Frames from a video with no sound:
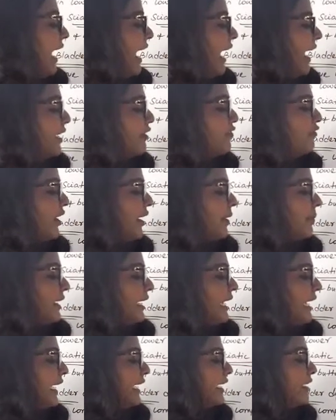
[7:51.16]
high fiber
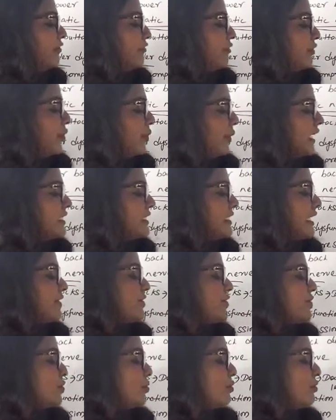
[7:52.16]
diet, fluids
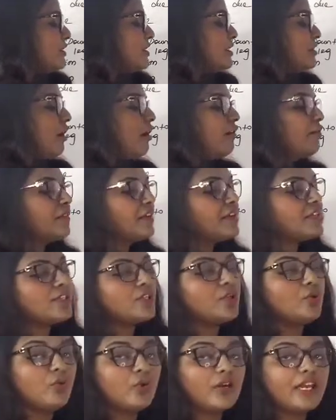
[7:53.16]
and stool
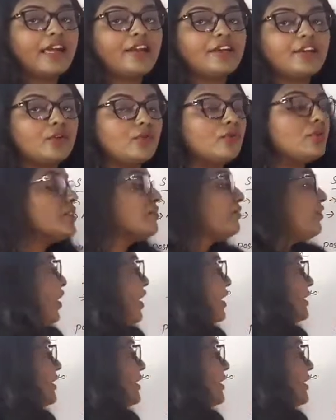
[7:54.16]
softness you can use for